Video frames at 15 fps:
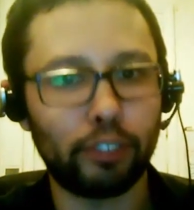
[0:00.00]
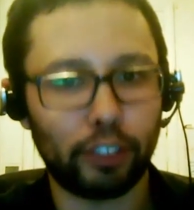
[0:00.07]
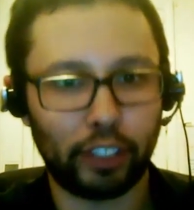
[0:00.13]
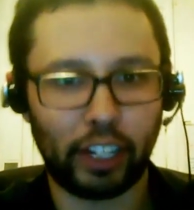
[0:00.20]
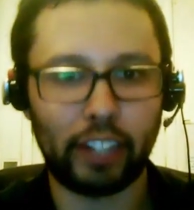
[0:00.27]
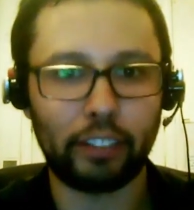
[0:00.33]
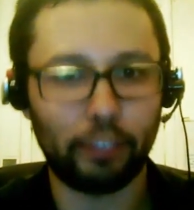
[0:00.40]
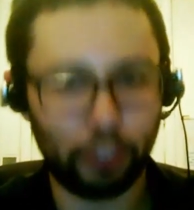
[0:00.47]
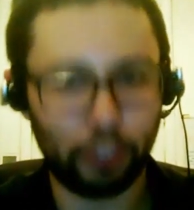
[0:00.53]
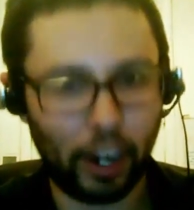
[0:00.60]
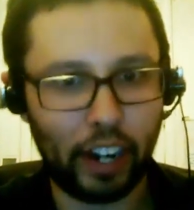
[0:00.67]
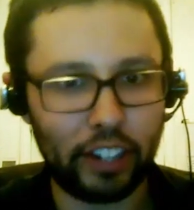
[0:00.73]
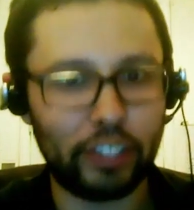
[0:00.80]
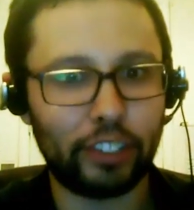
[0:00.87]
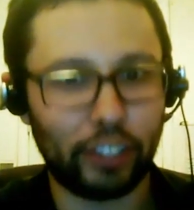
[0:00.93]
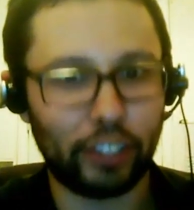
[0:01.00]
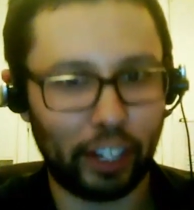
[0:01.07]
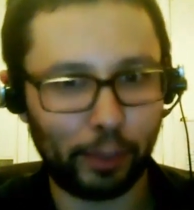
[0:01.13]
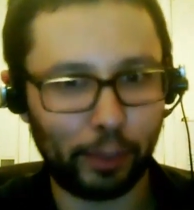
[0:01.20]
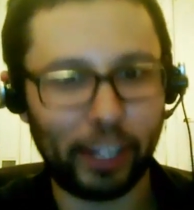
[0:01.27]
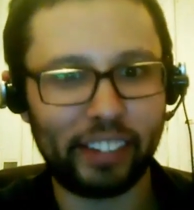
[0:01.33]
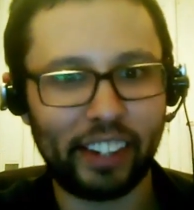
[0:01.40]
certain kinds of strategies, certain
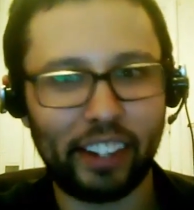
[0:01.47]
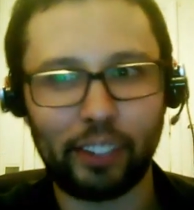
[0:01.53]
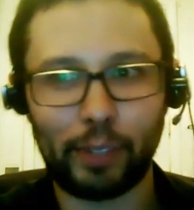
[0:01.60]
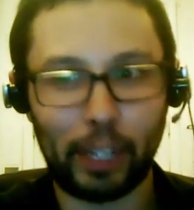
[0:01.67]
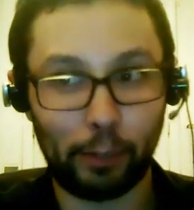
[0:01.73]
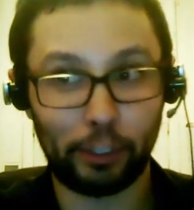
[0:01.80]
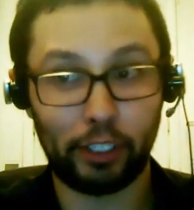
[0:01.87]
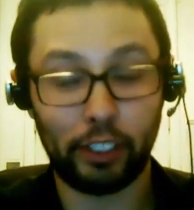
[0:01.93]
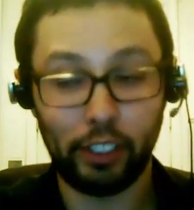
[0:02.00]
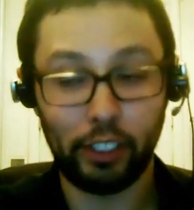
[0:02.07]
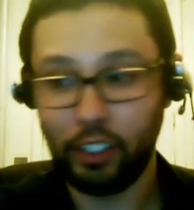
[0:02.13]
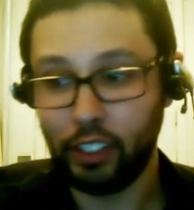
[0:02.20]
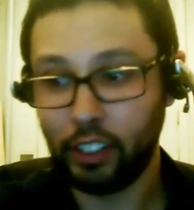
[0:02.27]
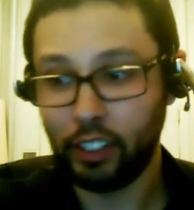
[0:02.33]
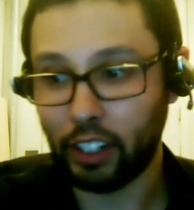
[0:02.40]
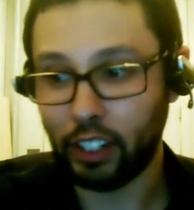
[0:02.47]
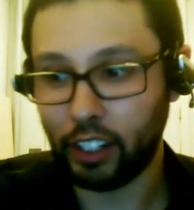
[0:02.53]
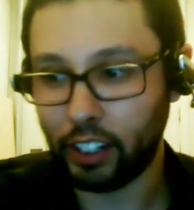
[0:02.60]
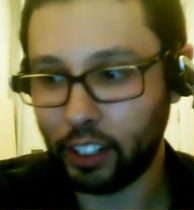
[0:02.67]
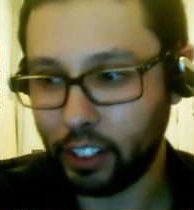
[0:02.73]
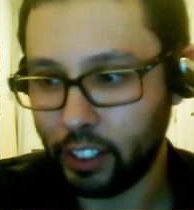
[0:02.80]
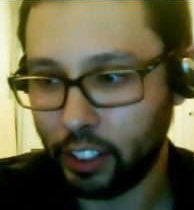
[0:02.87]
kinds of play styles, being able
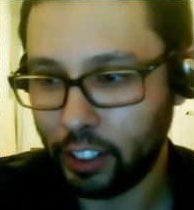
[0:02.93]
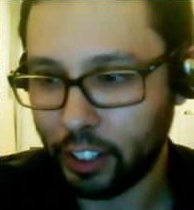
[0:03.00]
to